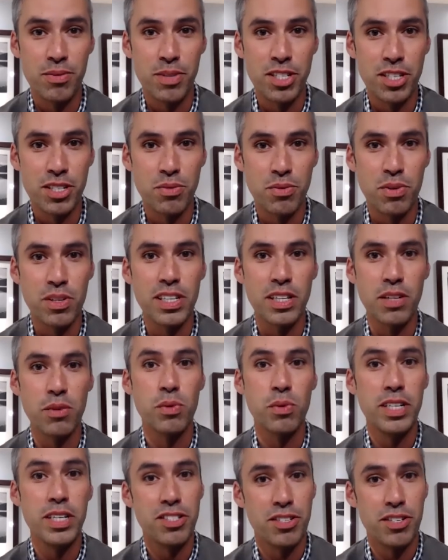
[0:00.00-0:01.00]
which is really the
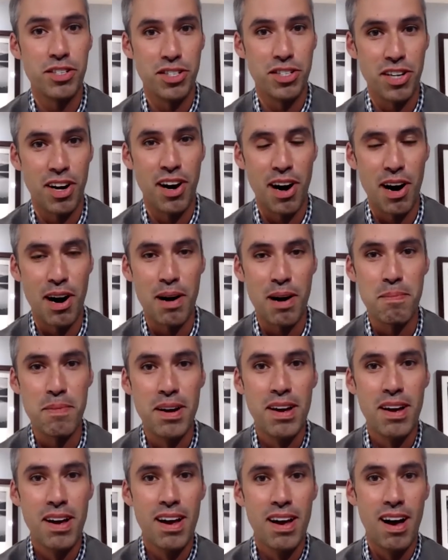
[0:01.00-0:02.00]
research arm
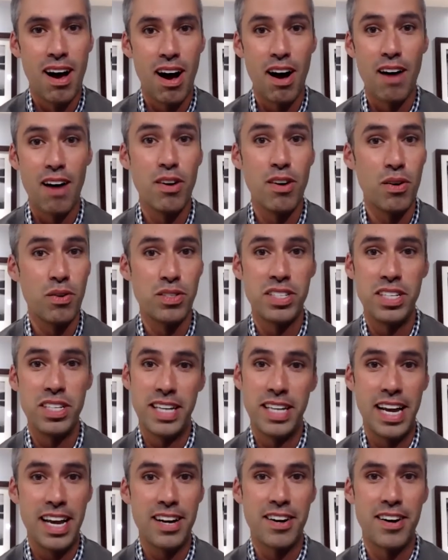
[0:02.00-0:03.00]
of OC
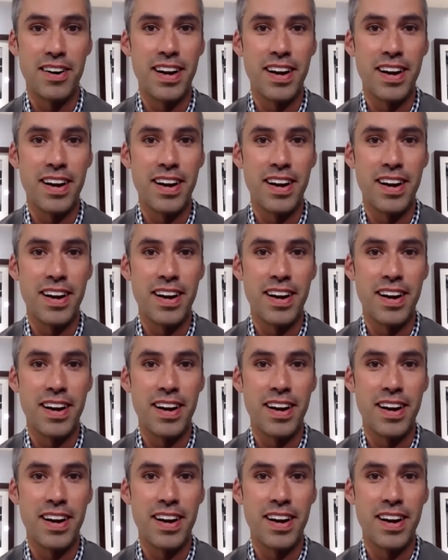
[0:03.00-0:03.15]
Tanner.